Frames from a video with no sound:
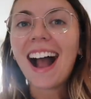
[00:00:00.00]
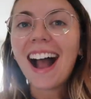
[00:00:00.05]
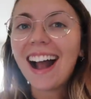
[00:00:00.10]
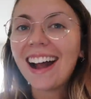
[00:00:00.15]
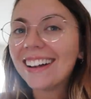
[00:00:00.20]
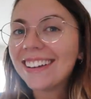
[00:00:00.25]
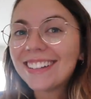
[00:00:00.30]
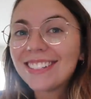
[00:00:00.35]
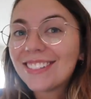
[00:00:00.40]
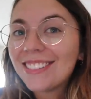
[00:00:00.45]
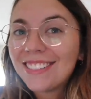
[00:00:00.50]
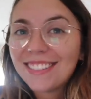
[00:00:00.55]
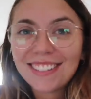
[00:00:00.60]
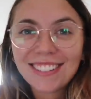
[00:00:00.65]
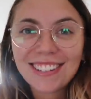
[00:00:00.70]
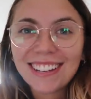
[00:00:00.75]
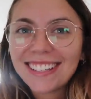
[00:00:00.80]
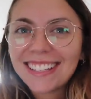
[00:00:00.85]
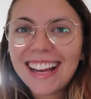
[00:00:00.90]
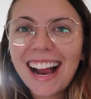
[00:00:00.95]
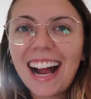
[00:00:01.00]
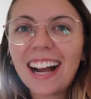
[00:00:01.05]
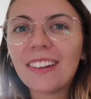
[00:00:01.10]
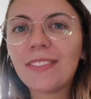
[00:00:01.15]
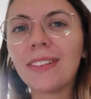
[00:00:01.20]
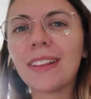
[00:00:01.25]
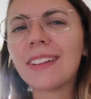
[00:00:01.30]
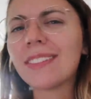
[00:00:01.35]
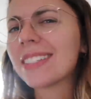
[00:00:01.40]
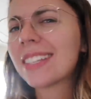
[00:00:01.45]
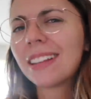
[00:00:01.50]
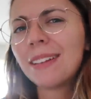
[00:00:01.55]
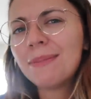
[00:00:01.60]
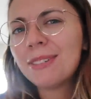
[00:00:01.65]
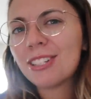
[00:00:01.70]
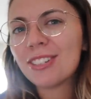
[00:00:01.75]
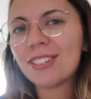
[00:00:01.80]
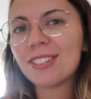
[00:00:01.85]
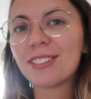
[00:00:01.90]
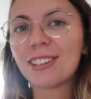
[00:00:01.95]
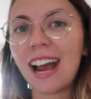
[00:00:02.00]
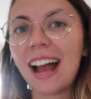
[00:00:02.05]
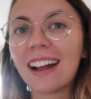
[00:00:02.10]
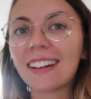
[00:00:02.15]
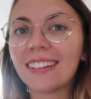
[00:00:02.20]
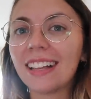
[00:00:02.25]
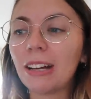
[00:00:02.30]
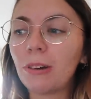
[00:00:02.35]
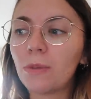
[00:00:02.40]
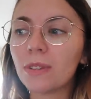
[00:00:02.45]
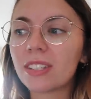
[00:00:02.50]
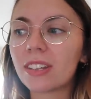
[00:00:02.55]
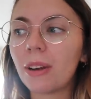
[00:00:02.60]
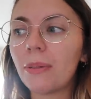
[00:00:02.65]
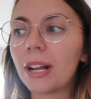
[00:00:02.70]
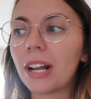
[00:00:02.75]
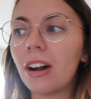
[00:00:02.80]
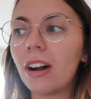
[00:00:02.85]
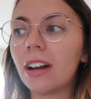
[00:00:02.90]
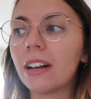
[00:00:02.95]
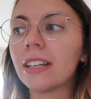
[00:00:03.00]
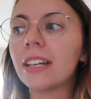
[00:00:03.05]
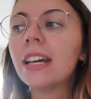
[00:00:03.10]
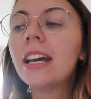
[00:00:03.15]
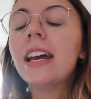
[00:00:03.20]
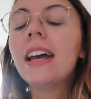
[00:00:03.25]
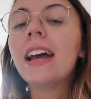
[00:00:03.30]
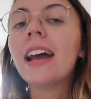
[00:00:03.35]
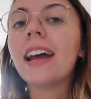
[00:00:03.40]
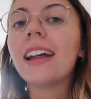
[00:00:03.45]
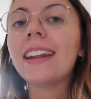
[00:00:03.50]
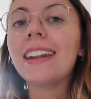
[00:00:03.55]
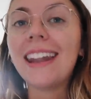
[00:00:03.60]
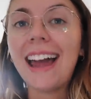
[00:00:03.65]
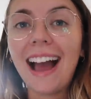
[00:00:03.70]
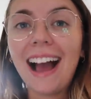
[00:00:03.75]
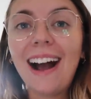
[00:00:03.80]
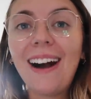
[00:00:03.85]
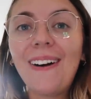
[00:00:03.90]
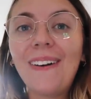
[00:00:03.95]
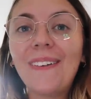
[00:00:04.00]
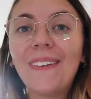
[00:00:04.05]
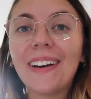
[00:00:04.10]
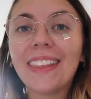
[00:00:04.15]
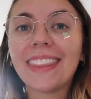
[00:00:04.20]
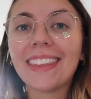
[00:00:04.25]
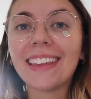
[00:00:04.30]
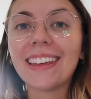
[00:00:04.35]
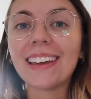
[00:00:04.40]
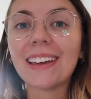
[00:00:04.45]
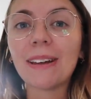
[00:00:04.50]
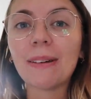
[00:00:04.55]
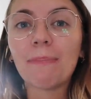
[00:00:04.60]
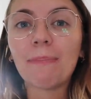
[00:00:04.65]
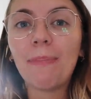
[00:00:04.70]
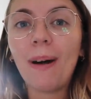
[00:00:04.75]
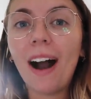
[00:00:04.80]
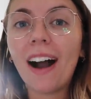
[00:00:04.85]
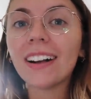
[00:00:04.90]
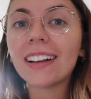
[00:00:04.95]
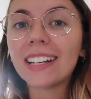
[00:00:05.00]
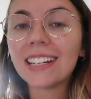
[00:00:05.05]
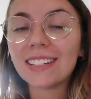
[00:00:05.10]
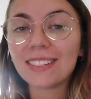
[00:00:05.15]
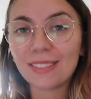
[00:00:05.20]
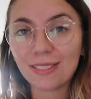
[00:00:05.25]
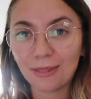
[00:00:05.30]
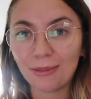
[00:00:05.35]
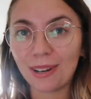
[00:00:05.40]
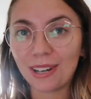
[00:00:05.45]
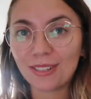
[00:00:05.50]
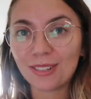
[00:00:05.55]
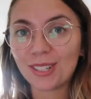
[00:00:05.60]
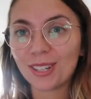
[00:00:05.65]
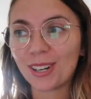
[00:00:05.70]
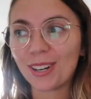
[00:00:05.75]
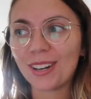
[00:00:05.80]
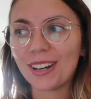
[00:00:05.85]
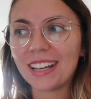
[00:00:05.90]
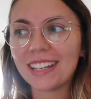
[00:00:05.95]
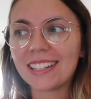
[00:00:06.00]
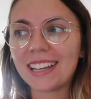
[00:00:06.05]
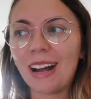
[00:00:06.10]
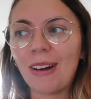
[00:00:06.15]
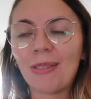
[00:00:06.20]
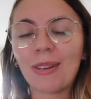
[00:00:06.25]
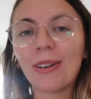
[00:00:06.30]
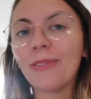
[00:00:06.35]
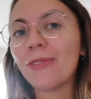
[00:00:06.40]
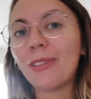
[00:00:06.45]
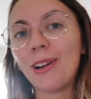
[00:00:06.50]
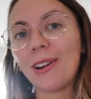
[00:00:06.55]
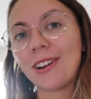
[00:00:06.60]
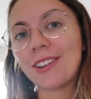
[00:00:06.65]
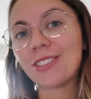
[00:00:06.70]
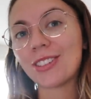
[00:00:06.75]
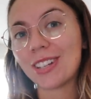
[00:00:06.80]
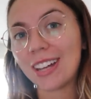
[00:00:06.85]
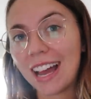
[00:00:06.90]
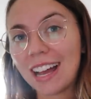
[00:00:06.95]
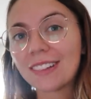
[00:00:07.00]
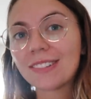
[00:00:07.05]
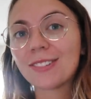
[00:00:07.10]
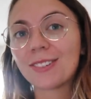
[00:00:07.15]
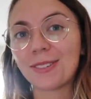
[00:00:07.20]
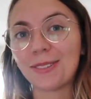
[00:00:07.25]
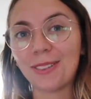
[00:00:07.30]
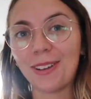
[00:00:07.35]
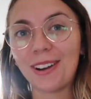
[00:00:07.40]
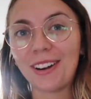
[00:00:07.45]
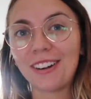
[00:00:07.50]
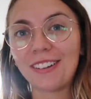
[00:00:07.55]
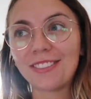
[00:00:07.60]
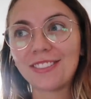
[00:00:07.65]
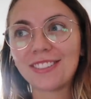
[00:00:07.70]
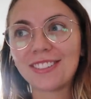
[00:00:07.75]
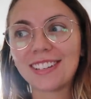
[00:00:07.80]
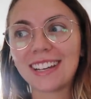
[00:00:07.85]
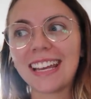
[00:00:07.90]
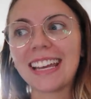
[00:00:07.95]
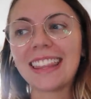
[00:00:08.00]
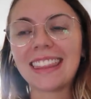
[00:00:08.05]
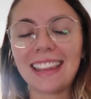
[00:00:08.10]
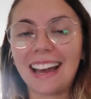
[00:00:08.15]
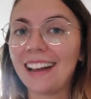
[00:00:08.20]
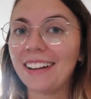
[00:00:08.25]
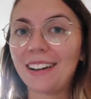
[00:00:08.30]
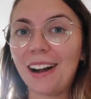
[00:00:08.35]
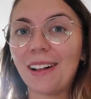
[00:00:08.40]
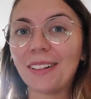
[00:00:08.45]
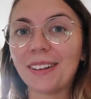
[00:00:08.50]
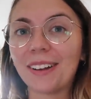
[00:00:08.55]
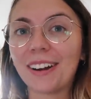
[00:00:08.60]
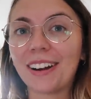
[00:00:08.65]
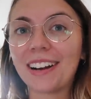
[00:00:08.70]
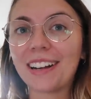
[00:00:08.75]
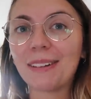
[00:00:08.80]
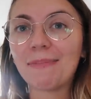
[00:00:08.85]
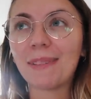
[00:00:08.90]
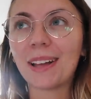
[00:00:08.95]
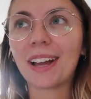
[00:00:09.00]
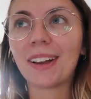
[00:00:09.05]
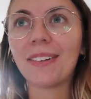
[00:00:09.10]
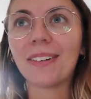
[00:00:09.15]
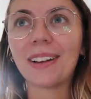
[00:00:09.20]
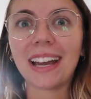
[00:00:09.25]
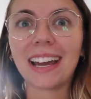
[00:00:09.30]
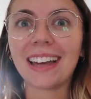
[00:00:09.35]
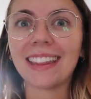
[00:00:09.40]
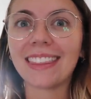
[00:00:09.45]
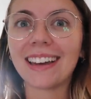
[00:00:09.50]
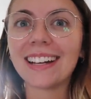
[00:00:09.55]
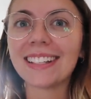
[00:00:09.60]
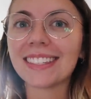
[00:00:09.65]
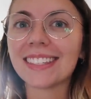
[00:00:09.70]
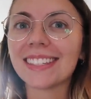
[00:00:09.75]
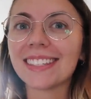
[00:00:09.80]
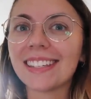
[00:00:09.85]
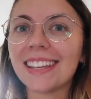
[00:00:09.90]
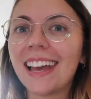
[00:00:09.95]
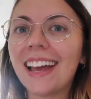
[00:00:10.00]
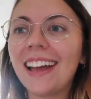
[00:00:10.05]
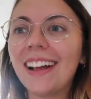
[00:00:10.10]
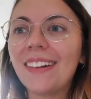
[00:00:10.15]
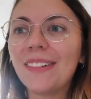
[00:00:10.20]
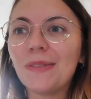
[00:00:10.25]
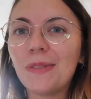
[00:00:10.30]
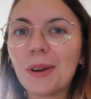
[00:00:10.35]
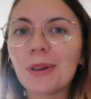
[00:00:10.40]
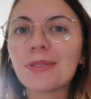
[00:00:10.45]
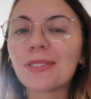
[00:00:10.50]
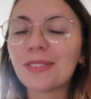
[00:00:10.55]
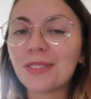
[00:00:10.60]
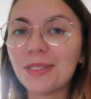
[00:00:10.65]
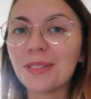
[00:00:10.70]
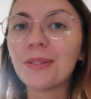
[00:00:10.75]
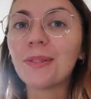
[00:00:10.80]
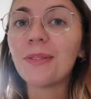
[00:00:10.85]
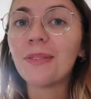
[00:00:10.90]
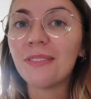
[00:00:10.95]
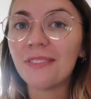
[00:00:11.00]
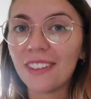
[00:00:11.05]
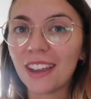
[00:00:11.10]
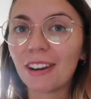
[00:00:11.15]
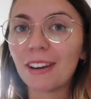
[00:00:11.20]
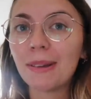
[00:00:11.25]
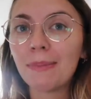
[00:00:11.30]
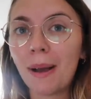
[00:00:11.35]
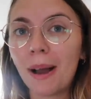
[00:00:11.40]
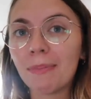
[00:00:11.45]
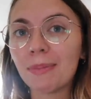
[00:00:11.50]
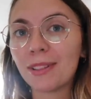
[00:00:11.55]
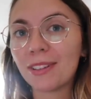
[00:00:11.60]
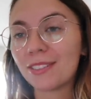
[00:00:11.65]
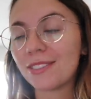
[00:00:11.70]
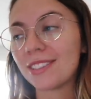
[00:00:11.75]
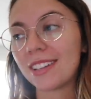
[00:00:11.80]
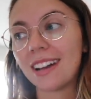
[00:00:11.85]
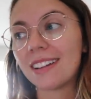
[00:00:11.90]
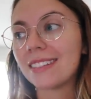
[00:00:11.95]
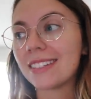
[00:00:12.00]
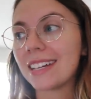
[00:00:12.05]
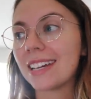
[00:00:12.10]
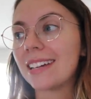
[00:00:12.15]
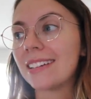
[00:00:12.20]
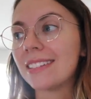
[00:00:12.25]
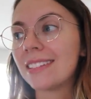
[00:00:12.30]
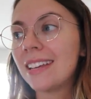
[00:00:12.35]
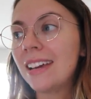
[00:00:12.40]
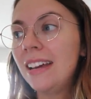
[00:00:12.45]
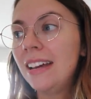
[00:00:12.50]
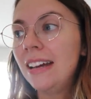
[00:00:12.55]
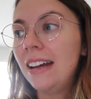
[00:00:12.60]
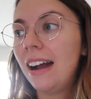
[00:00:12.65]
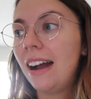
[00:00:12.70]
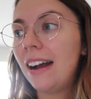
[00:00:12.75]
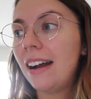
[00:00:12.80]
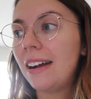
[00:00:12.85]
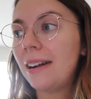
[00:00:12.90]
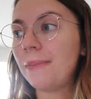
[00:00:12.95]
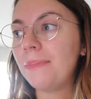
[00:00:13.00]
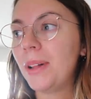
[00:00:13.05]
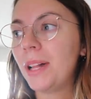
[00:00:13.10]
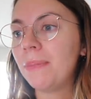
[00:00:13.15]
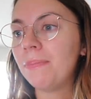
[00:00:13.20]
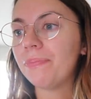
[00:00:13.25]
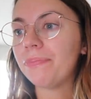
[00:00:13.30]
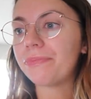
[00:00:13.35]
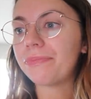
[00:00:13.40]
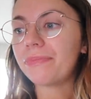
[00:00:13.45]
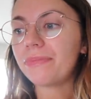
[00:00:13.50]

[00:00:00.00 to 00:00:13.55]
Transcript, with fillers: I just had a feeling, I was like, let me just check like what's going on. Now the pocket square shirt is out of large and extra large in that color. And I'm like, okay, that's, those are two very popular sizes. Um,